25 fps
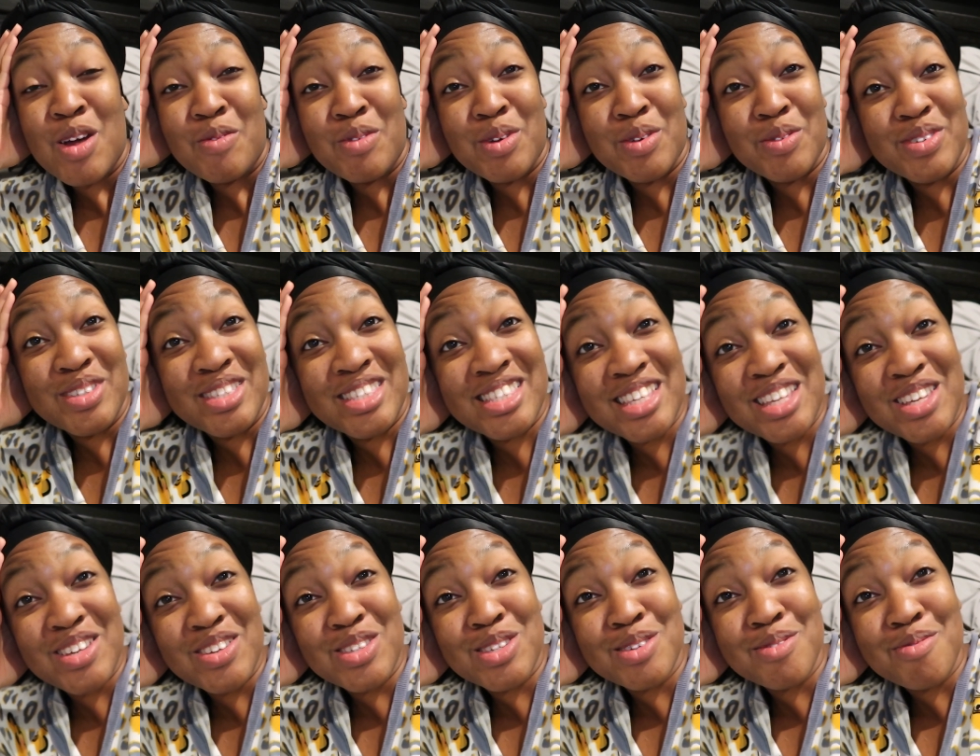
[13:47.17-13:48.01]
We will
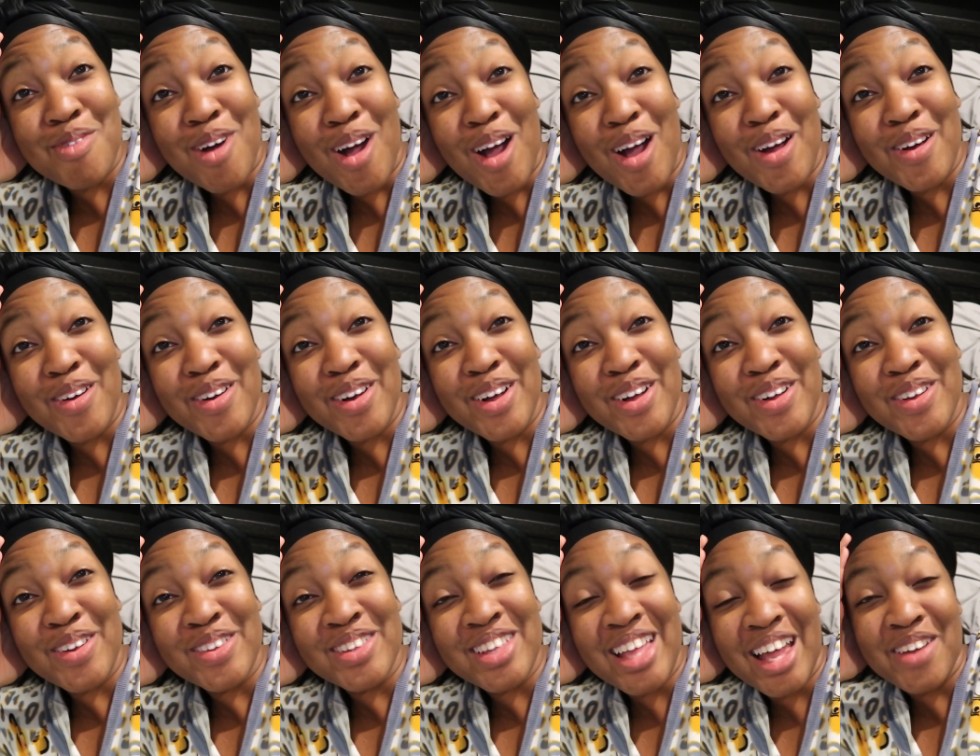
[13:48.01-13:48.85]
see you
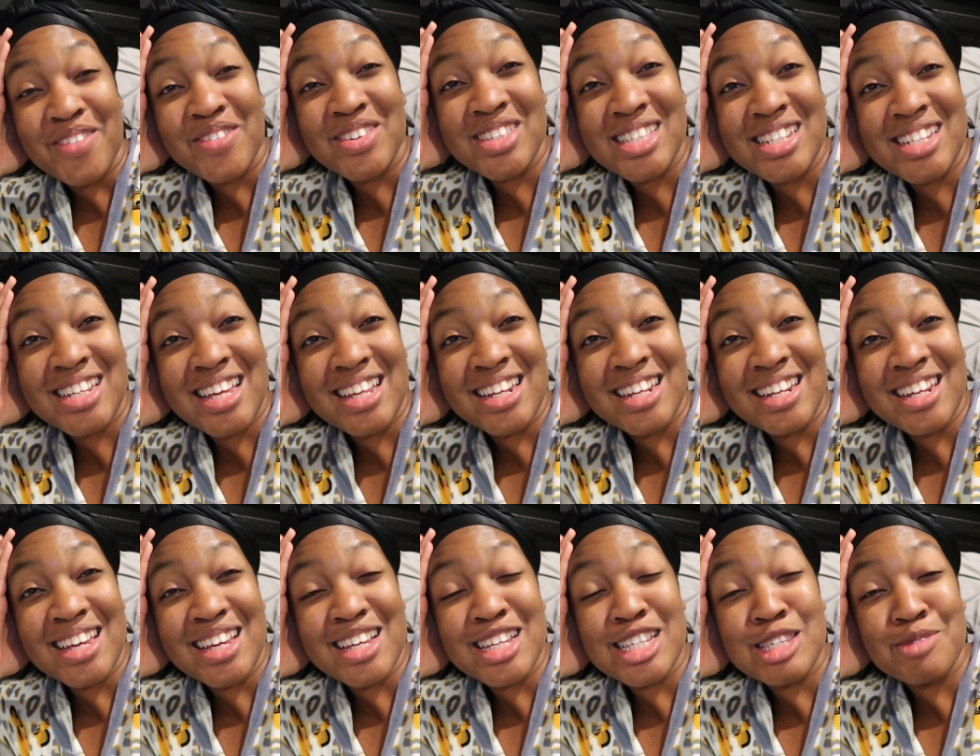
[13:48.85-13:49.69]
tomorrow. Life is a
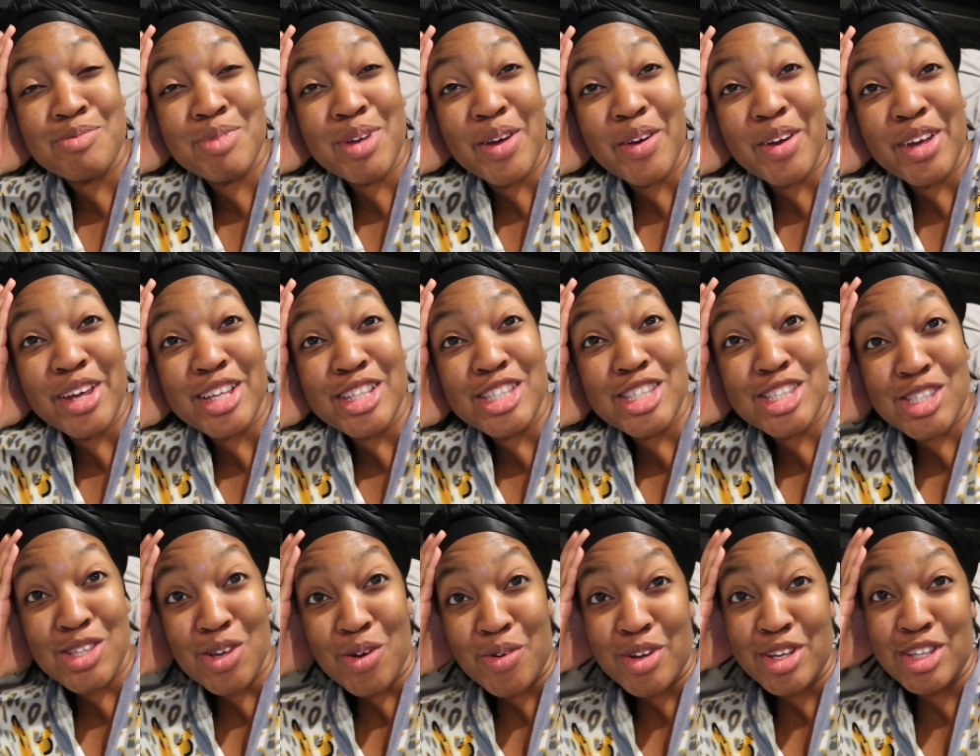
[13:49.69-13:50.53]
day-to-day experience,
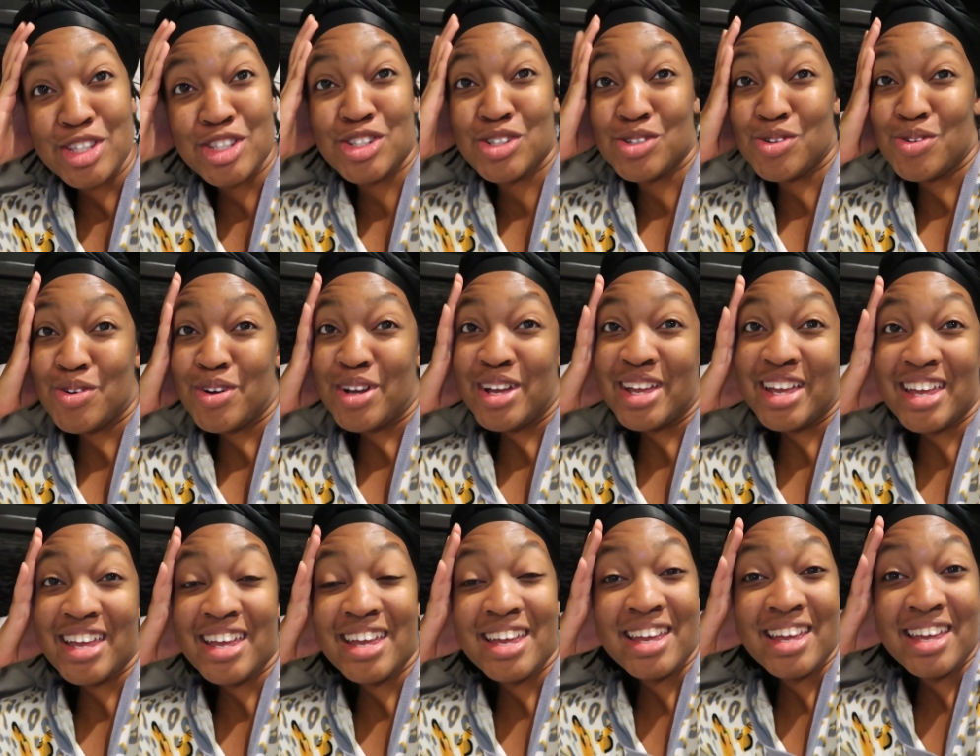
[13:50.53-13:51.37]
so
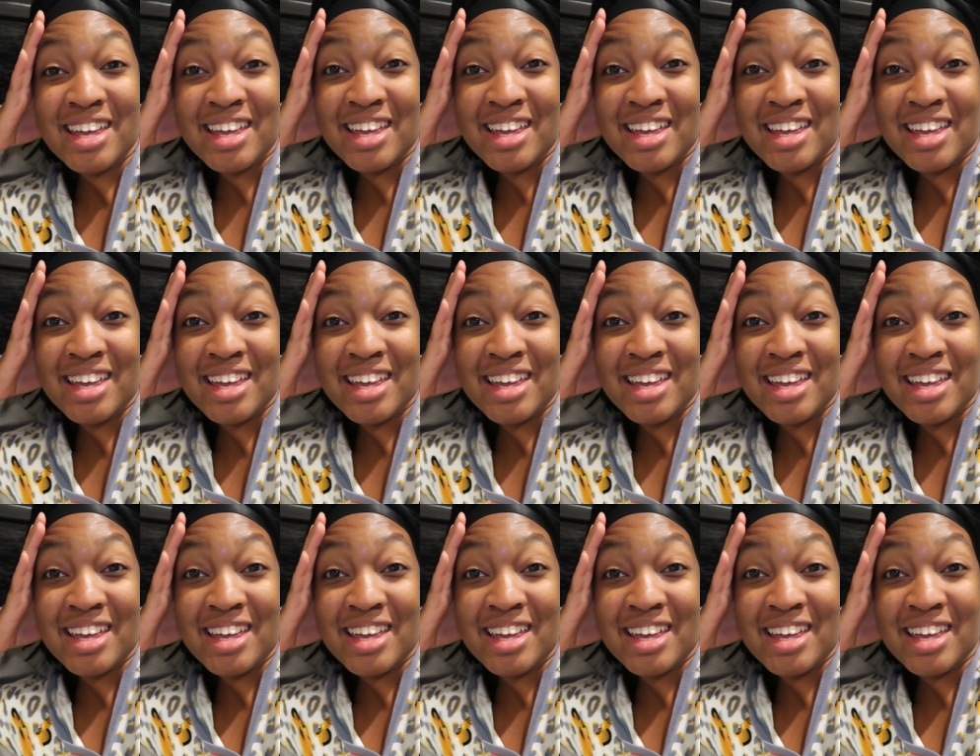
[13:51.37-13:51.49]
enjoy.